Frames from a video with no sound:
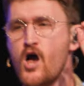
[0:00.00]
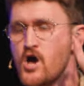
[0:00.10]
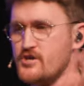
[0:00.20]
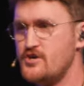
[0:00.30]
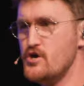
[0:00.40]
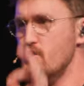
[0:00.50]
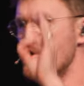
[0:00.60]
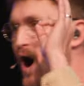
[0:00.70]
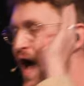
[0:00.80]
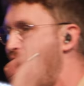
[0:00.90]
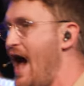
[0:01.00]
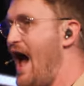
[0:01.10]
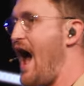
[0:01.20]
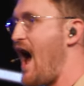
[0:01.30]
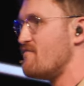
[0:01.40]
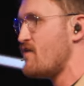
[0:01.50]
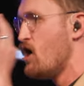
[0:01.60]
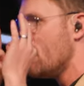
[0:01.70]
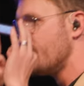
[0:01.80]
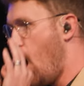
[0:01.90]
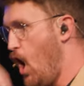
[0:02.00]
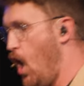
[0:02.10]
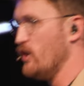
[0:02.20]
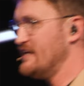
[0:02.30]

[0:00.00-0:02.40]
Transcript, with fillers: you have the Holy